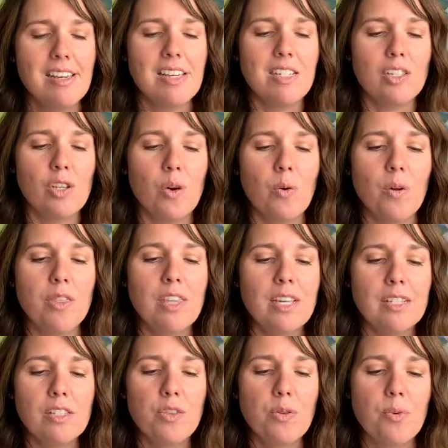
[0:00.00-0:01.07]
So
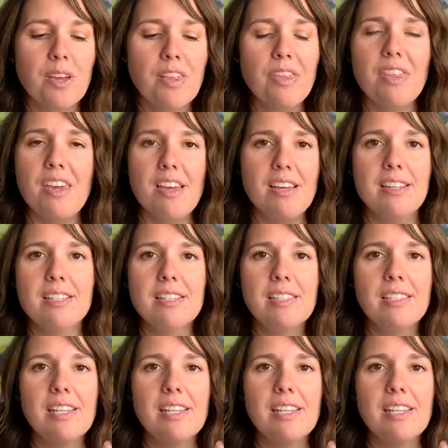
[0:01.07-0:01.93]
these three things